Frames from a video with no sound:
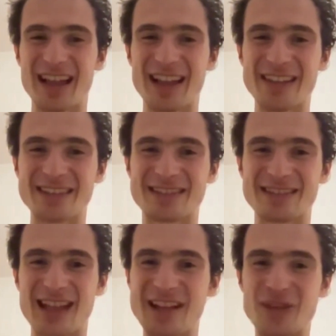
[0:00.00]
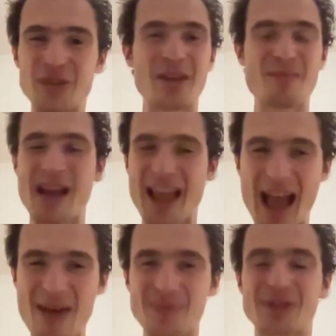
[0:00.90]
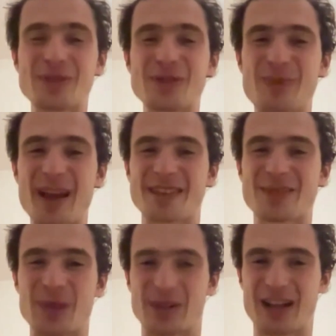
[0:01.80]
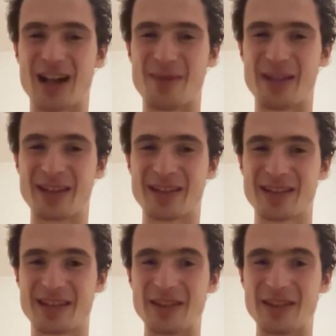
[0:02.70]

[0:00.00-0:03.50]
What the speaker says: and doing my absolute best while climbing.